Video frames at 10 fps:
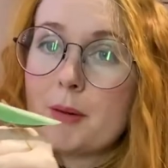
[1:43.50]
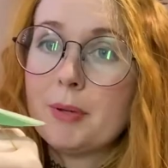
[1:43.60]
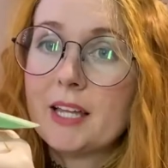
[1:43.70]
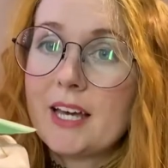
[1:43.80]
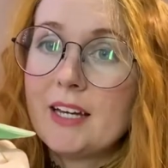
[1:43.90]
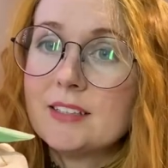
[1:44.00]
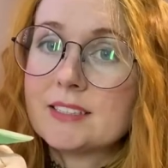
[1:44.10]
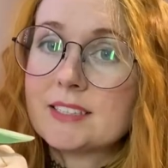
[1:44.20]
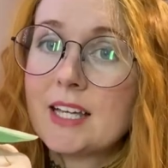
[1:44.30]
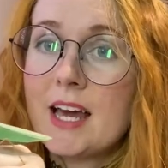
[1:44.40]

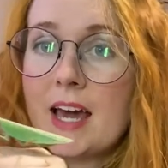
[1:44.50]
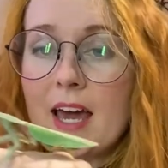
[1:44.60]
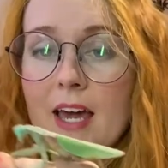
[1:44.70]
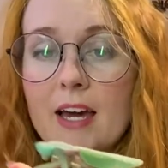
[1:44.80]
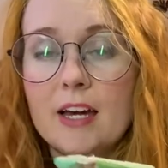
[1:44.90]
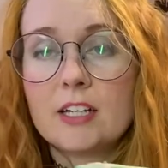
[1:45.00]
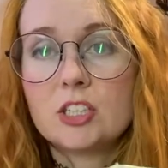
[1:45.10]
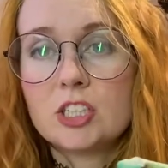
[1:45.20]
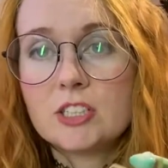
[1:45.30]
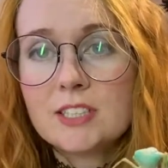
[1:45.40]
plants, and
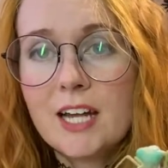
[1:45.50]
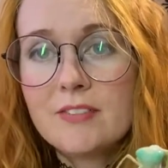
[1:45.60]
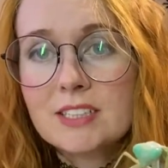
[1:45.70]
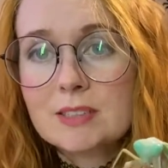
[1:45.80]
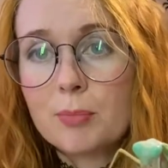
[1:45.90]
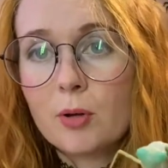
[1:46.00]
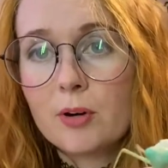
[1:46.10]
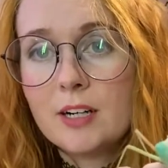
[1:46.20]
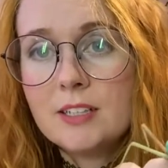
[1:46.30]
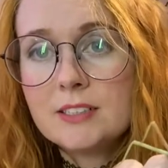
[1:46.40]
she just kind of
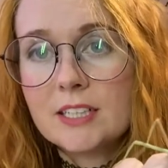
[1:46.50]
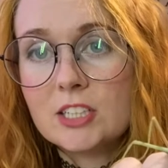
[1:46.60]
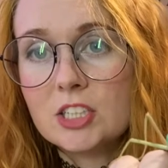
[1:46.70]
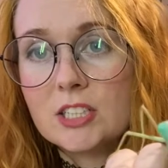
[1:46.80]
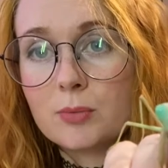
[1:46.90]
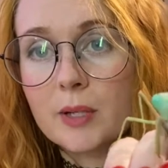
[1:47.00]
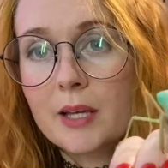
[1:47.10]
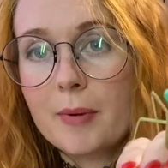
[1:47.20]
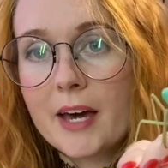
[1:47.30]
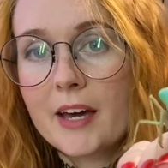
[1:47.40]
explores, and she's really
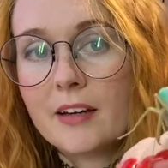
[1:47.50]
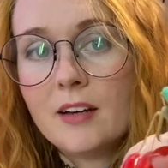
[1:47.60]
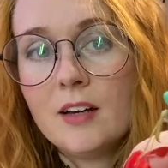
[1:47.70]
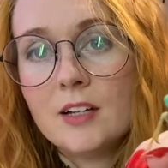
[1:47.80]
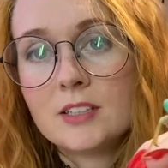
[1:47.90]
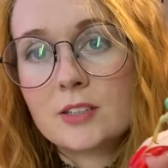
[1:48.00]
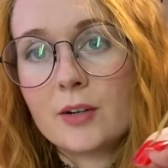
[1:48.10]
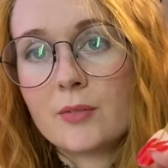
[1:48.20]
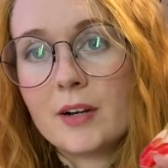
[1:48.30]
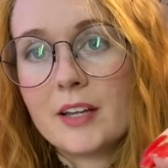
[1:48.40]
big, so I
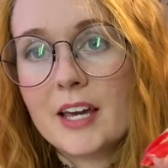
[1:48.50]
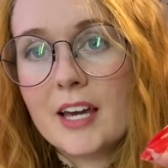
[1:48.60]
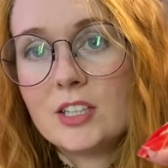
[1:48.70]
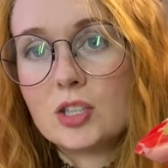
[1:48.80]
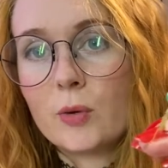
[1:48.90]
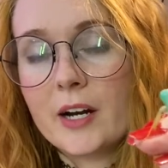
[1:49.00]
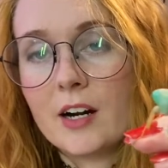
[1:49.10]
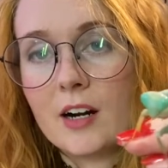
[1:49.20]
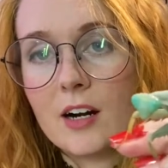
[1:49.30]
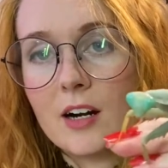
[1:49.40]
really enjoy
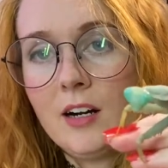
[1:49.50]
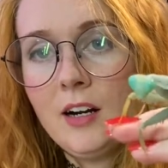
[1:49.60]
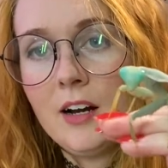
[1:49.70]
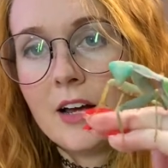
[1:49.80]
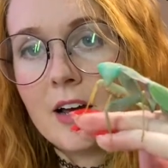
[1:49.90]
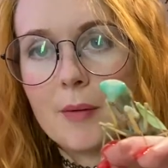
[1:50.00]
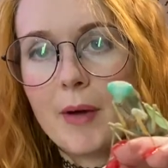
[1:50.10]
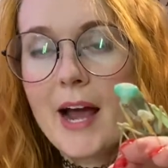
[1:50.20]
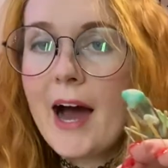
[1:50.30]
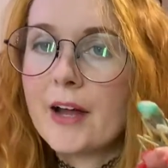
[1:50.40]
her. I
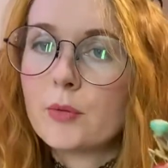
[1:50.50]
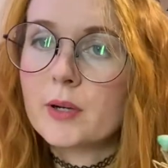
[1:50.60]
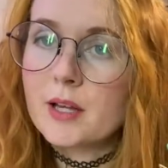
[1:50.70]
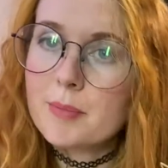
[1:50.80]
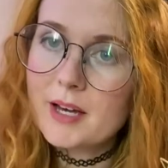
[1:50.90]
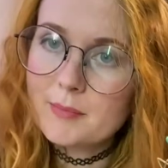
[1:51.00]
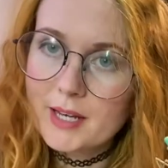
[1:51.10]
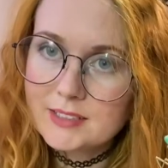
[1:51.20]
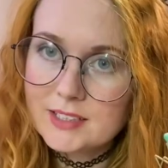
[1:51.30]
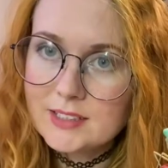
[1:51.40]
had a really big
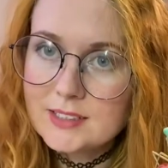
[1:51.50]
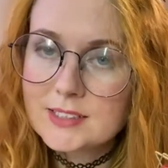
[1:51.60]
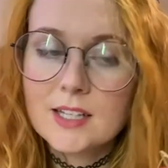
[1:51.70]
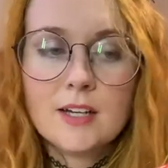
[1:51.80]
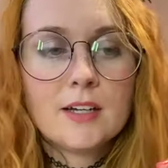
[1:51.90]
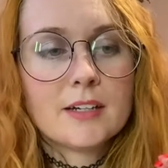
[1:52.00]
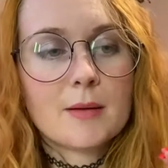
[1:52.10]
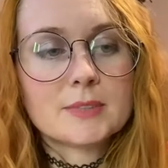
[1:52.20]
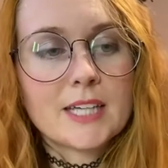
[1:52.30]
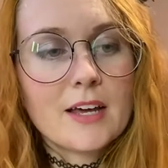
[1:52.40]
mantis
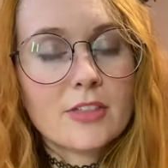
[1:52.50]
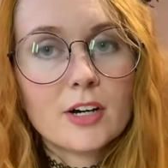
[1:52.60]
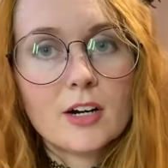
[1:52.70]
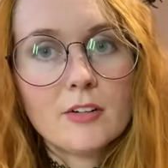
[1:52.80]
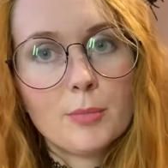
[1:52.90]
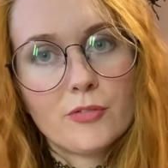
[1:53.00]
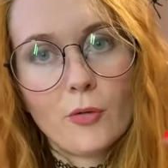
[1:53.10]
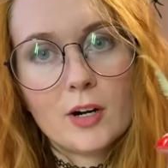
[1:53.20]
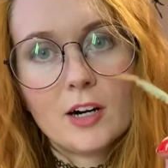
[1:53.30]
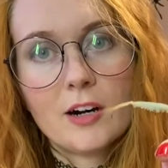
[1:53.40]
named Scyther
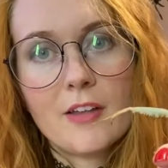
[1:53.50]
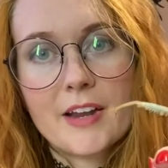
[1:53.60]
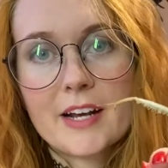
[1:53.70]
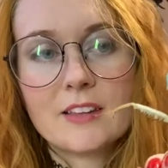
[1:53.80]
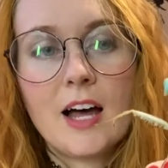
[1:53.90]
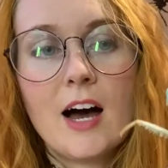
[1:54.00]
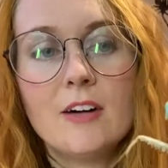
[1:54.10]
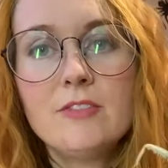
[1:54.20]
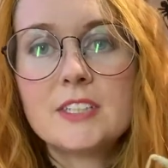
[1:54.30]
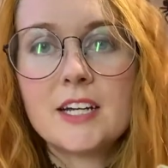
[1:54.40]
before her that I
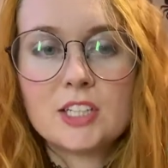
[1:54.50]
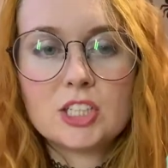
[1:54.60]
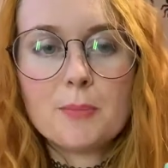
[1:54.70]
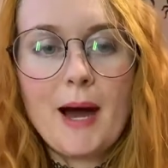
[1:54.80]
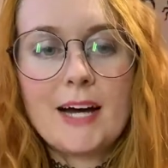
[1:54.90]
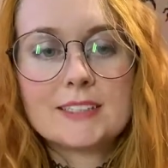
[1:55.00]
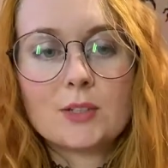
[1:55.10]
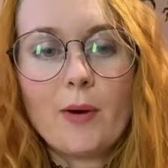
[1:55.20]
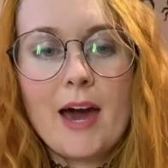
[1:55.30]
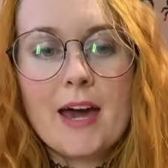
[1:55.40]
loved. She passed
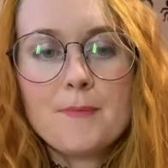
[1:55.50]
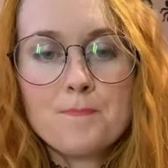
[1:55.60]
away.